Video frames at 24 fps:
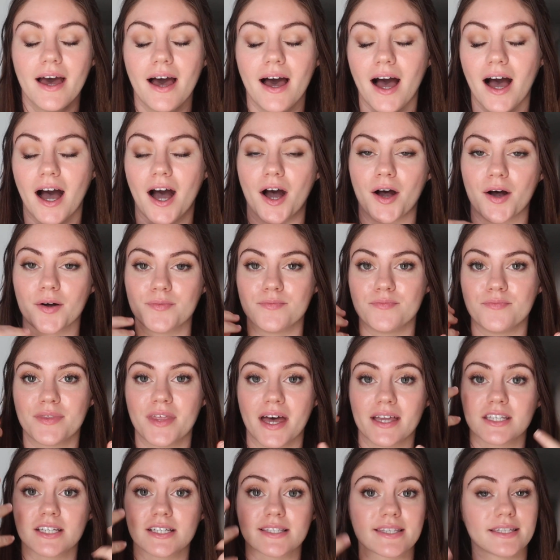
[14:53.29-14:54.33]

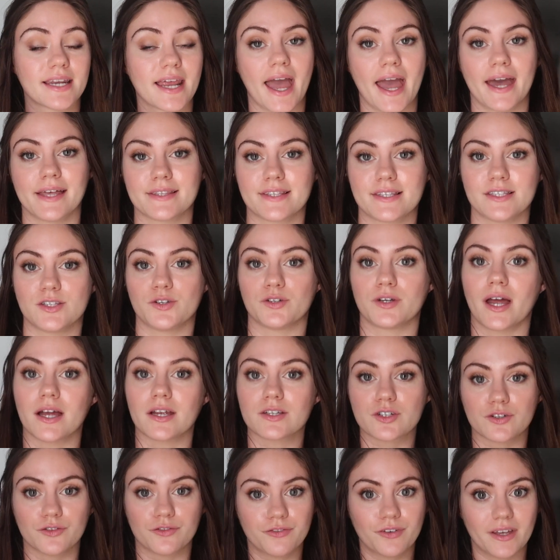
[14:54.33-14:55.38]
that just enhances your
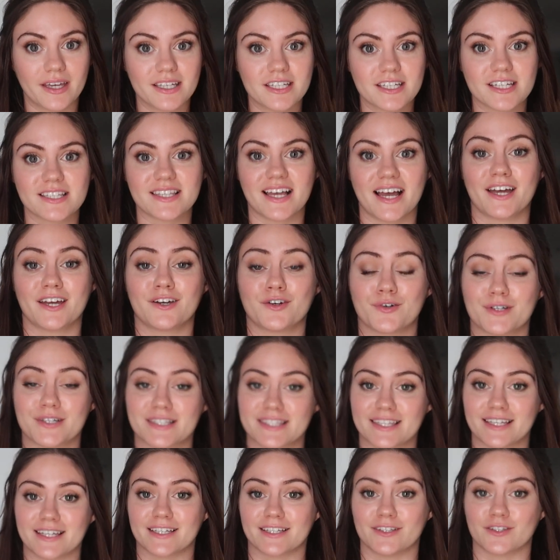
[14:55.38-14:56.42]
natural features. I always
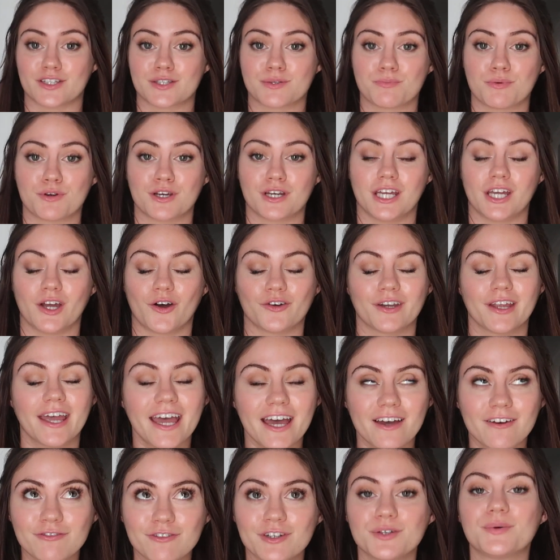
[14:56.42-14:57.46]
think it looks pretty on
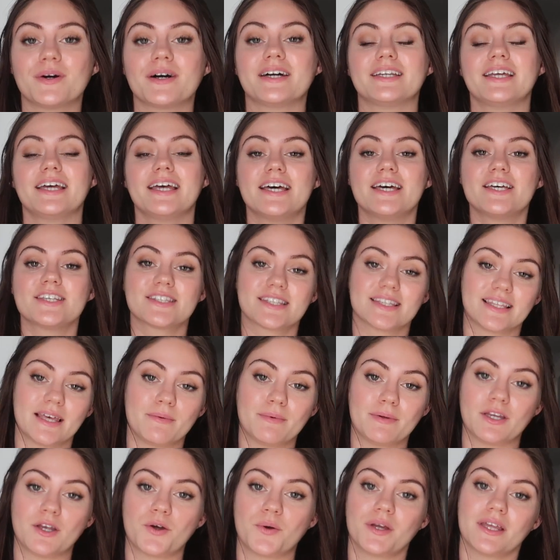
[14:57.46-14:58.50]
everyone. So let
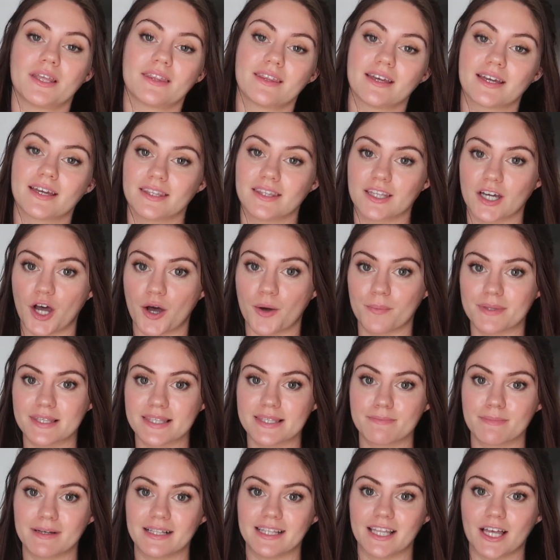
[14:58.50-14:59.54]
me know what you think in the comments
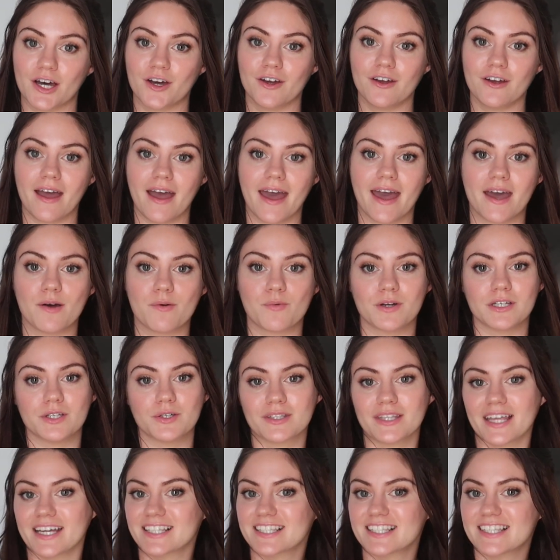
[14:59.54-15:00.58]
below and what you
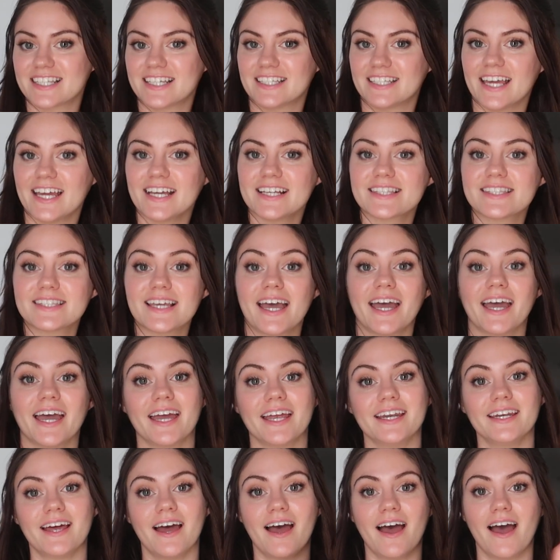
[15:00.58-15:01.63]
would like to see next,
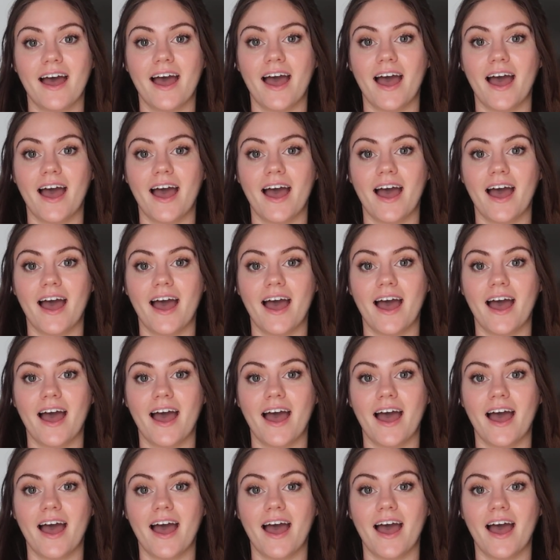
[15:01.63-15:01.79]
and